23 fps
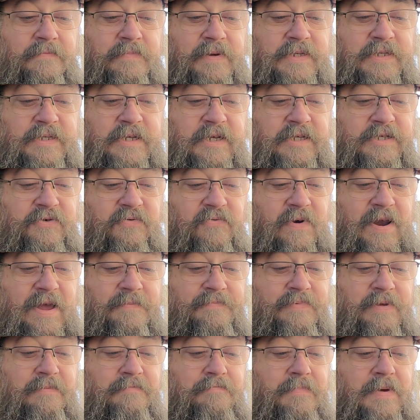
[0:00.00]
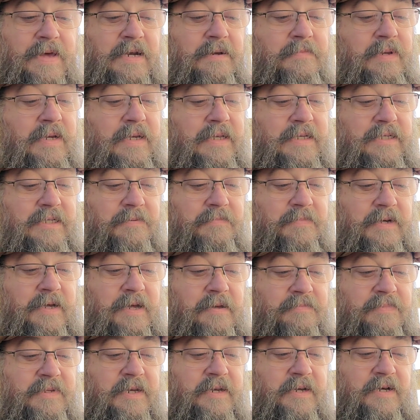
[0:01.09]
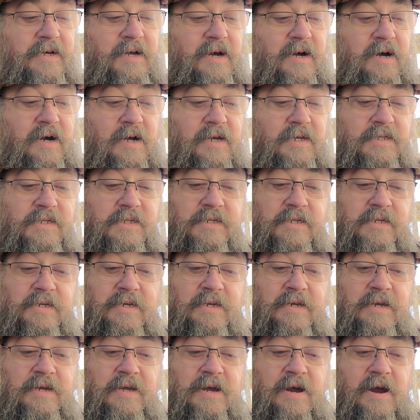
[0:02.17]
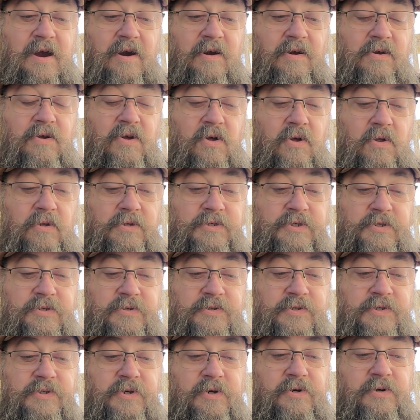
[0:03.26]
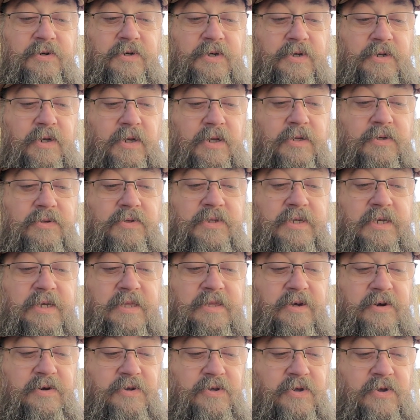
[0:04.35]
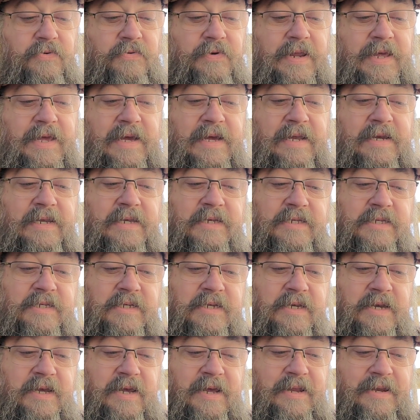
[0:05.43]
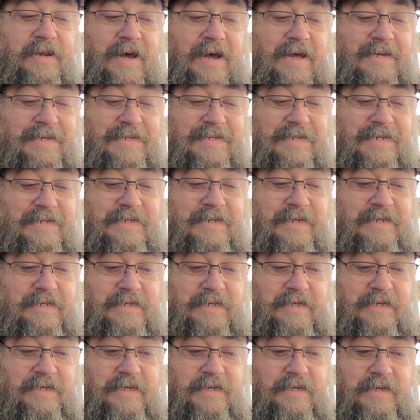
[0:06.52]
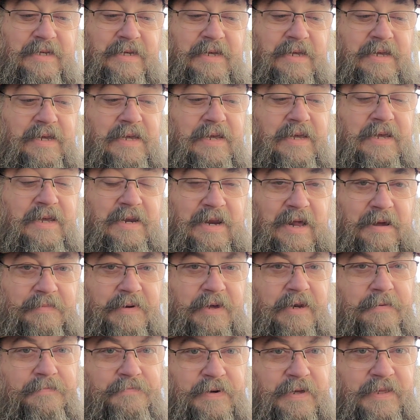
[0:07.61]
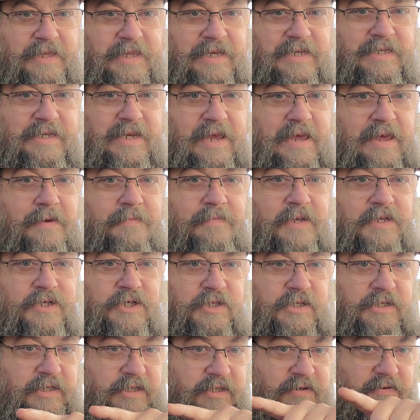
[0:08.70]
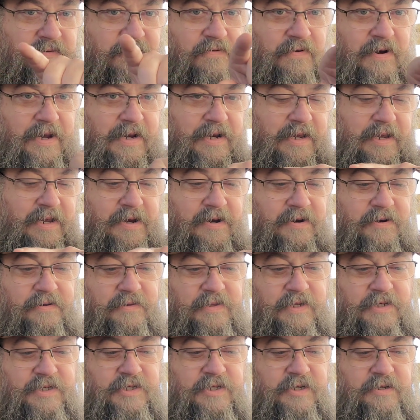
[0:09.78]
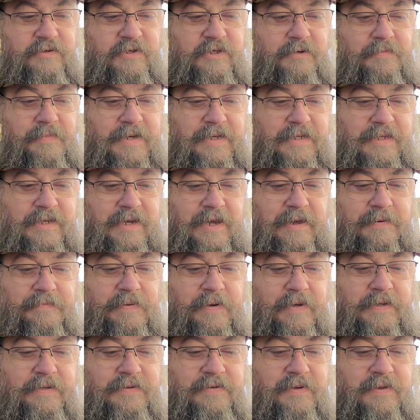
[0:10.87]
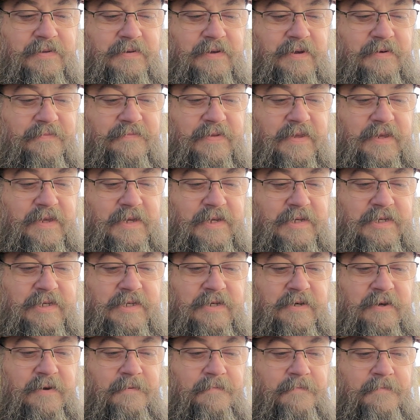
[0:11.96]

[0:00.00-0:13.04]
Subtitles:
But such rampant minimalism comes at a cost. Our cultures are losing their uniqueness and identity. I'm going to put these images right here that show some examples of this.